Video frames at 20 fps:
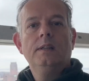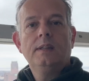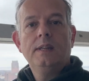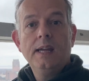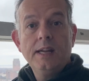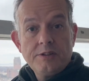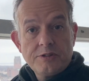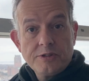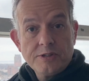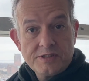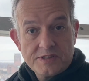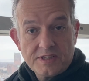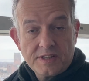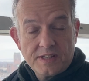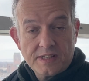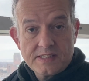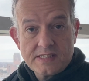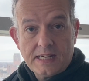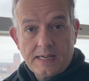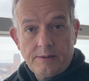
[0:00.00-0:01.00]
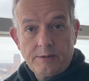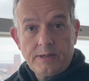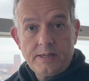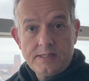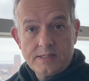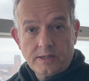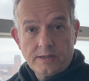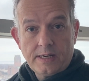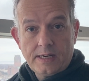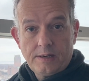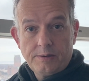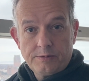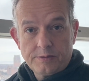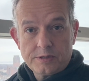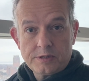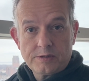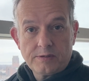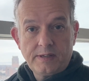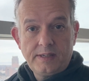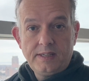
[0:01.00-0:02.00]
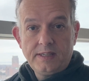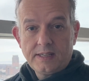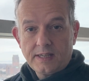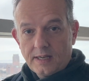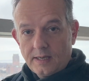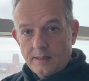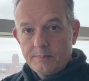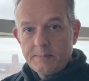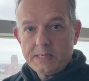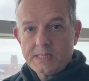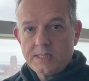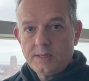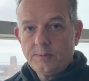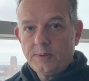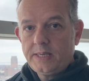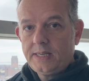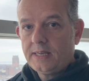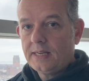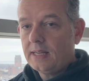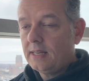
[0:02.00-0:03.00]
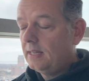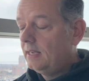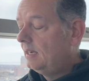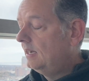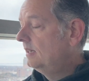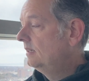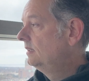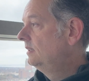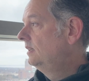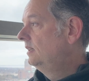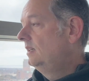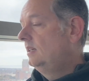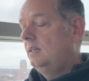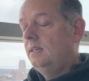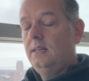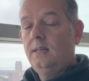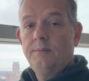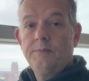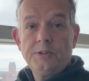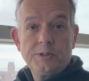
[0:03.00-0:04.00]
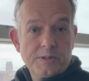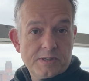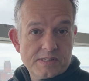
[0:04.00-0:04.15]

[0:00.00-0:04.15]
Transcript: The entrance to the tower is on Houghton Street. You can't miss it when you get there. I'm not going to